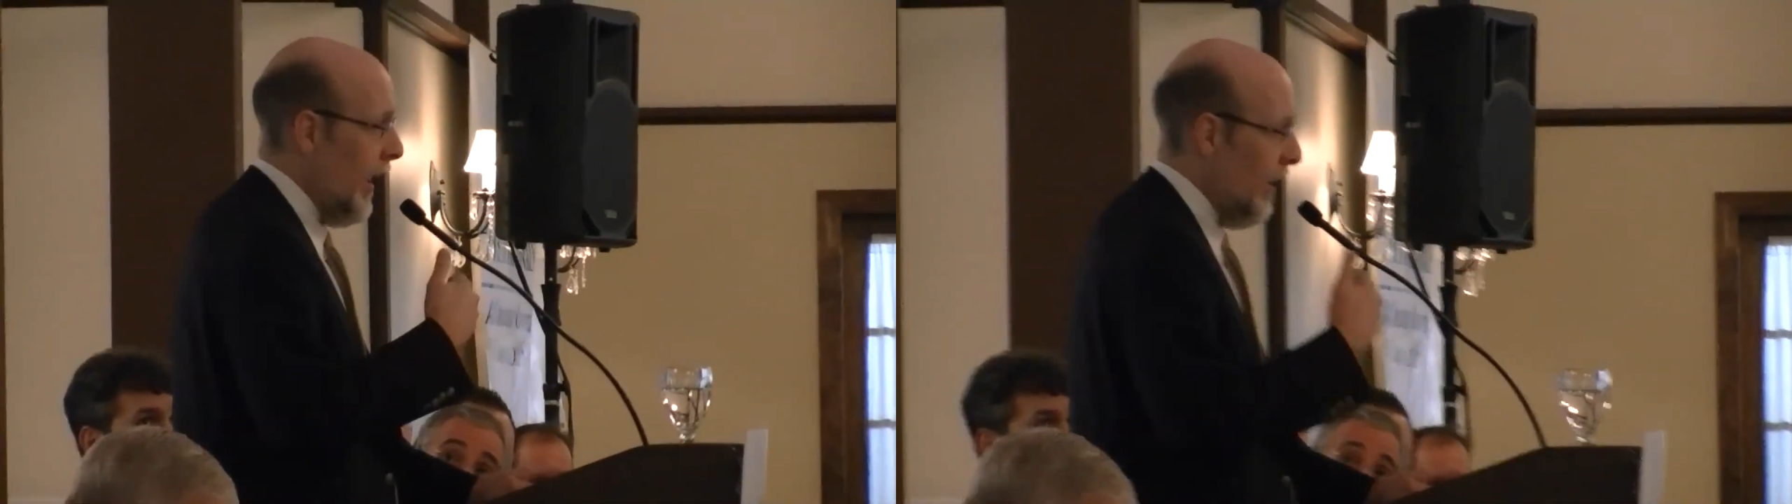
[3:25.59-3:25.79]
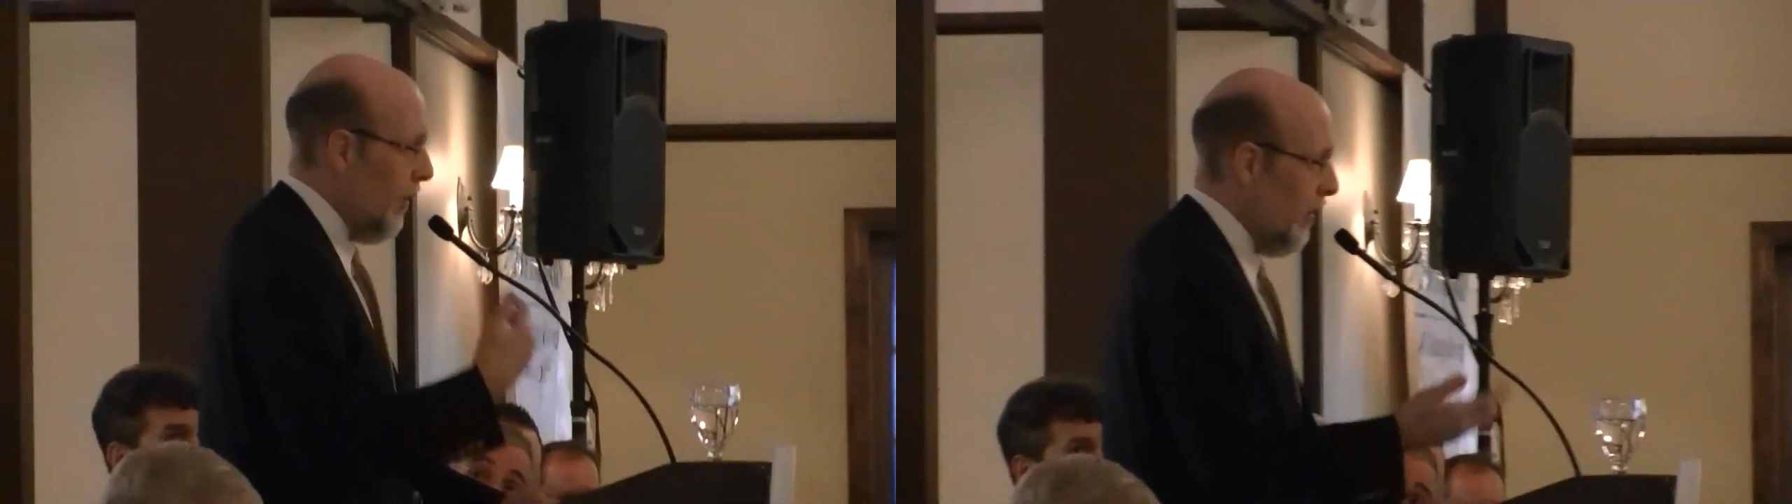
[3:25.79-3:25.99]

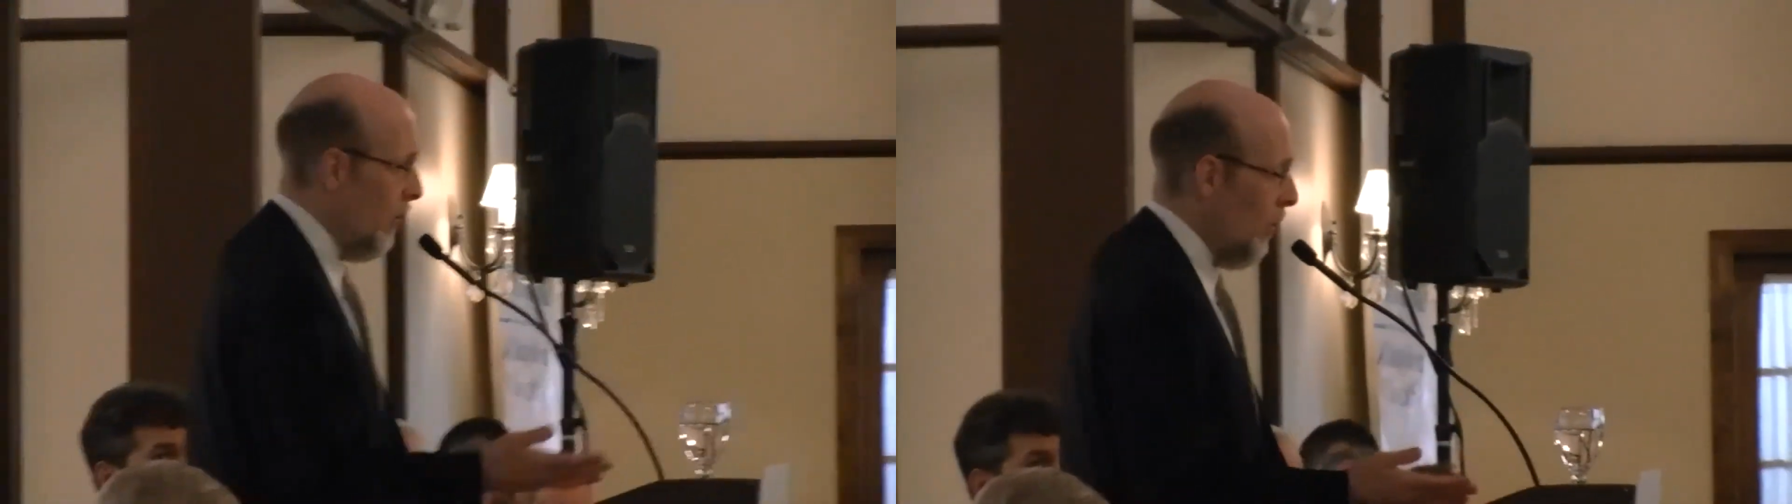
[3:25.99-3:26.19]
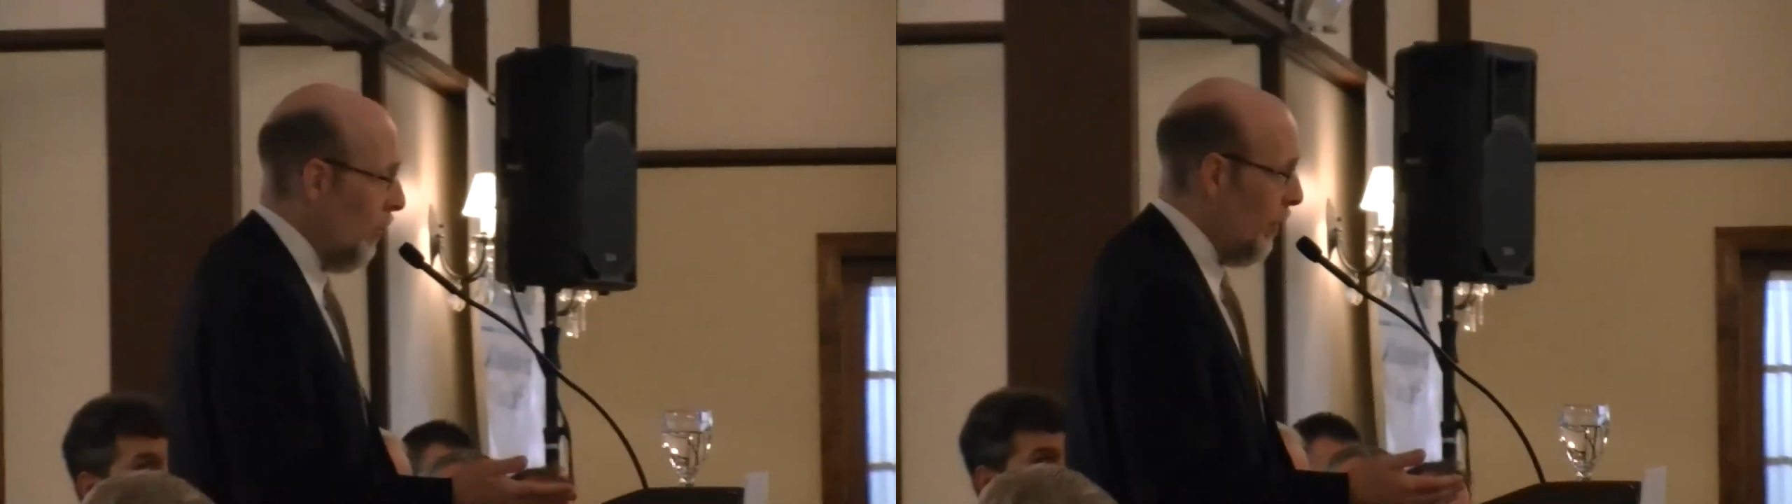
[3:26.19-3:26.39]
and it
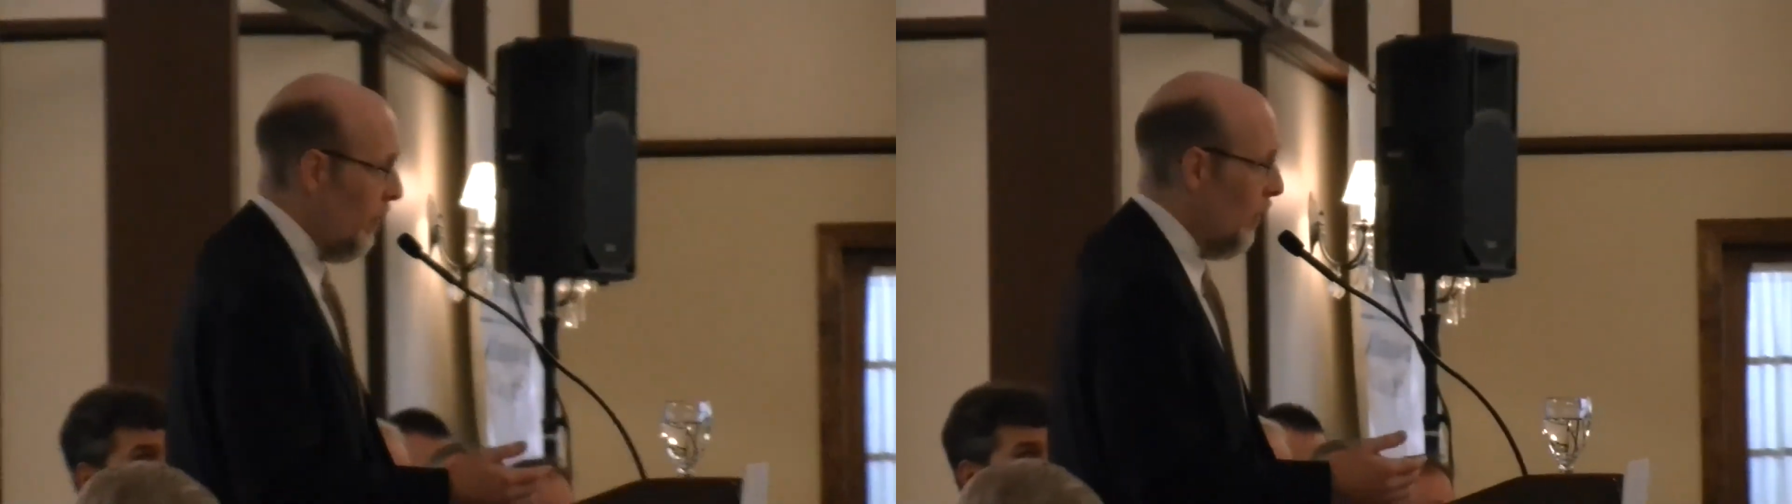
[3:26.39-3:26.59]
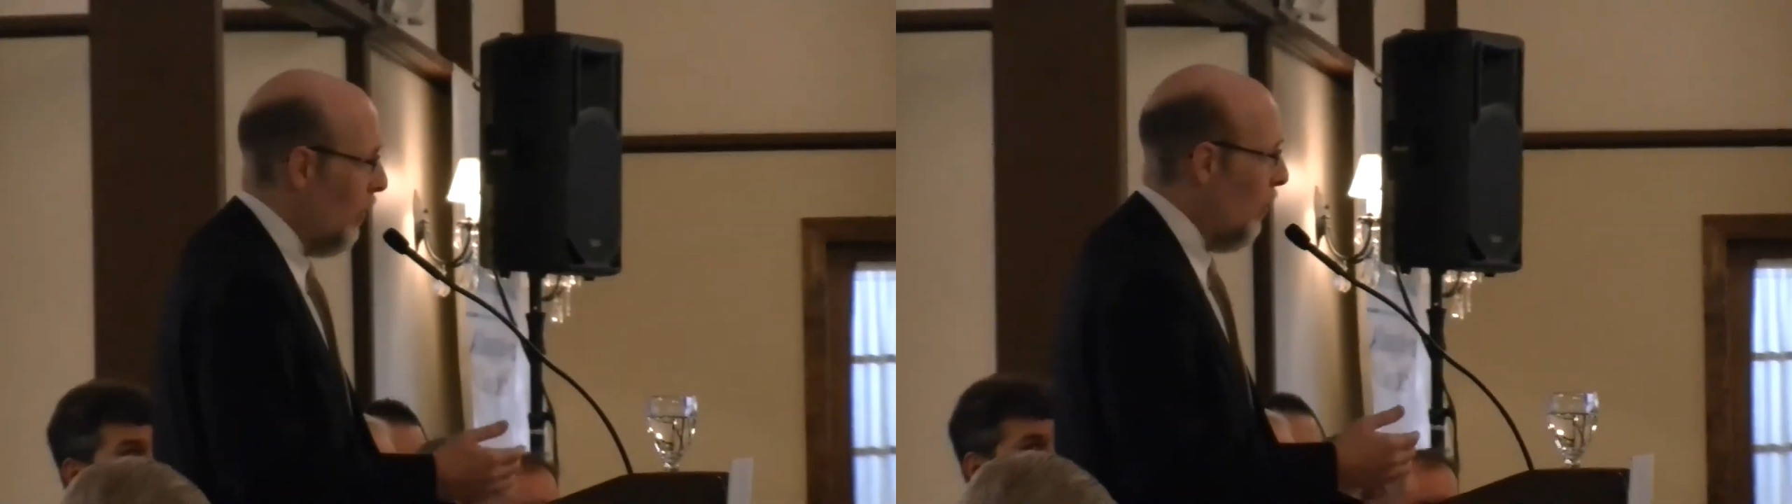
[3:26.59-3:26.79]
doesn't go
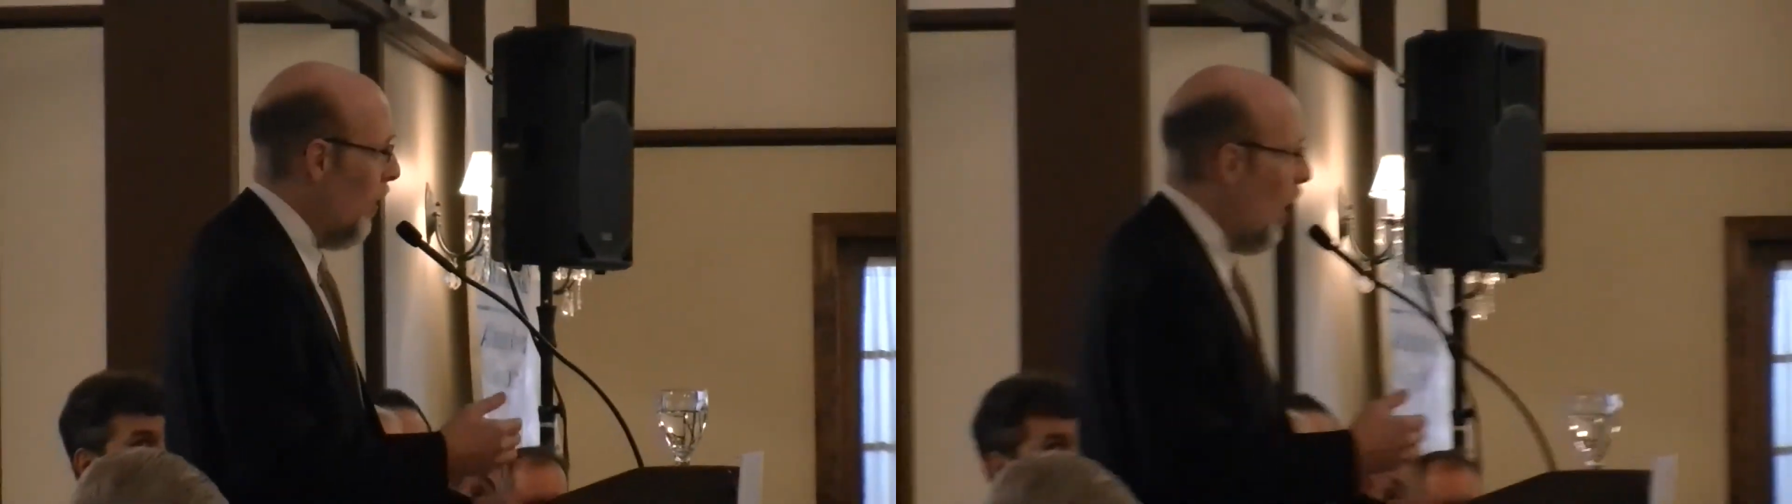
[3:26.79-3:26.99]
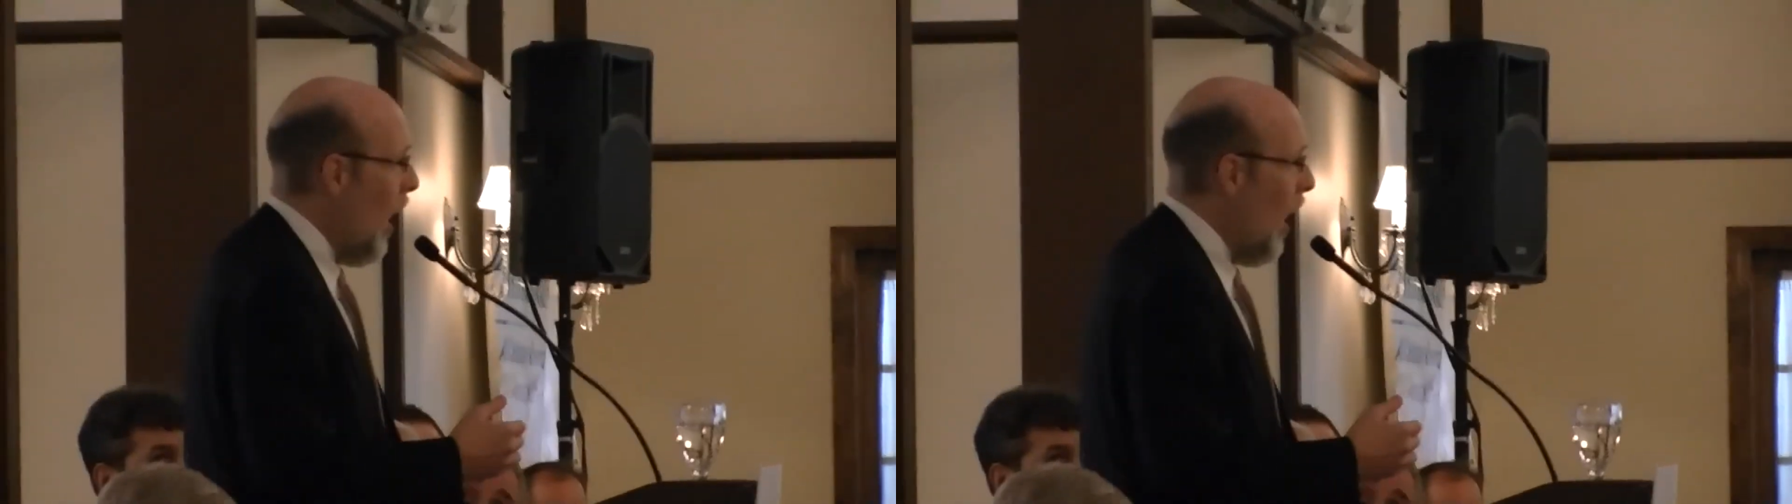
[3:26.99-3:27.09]
through,